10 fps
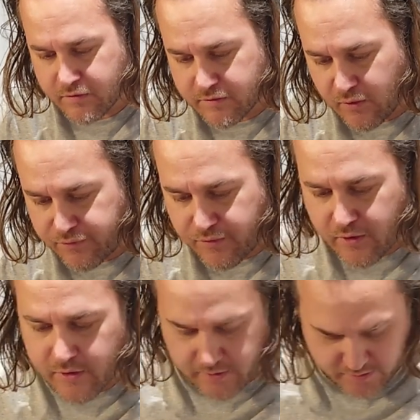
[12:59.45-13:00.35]
So
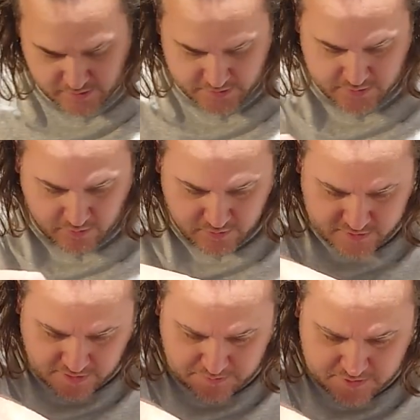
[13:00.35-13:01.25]
far, it's
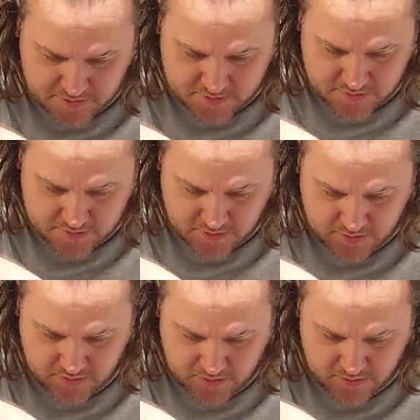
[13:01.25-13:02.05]
all the same sizes.